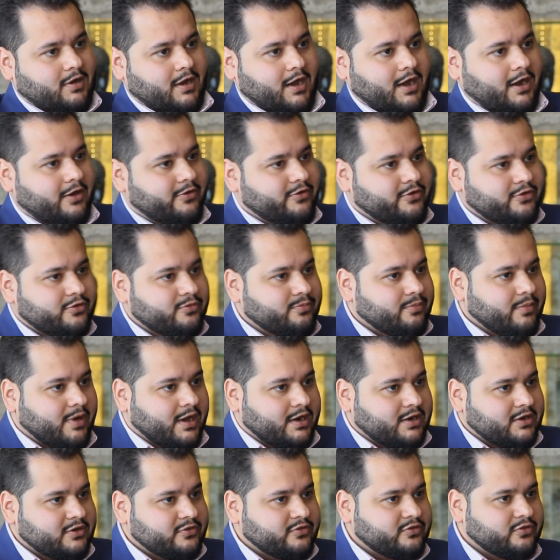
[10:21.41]
how do you
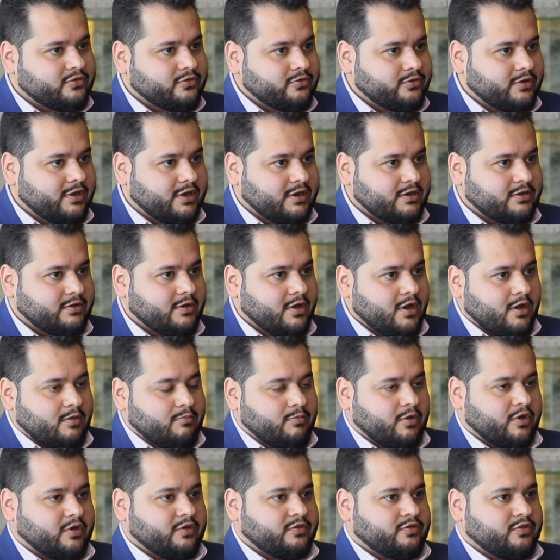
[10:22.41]
manage to,
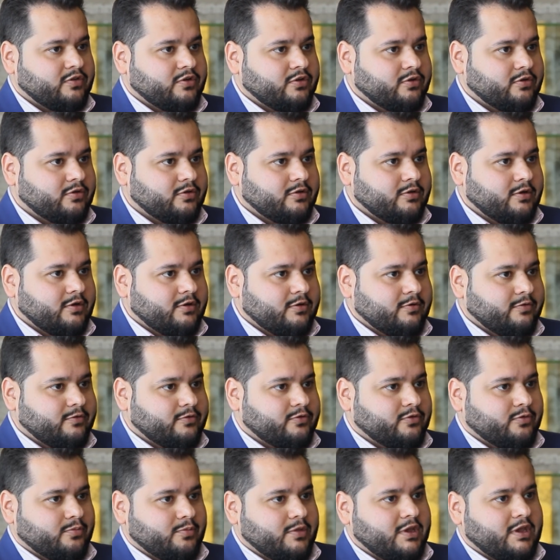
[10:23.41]
because,
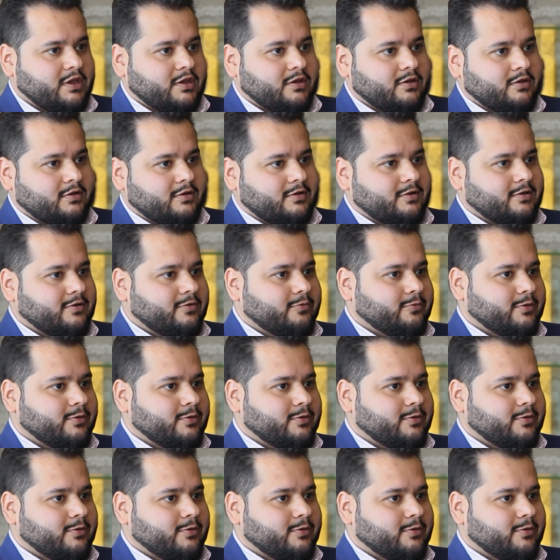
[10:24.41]
to me,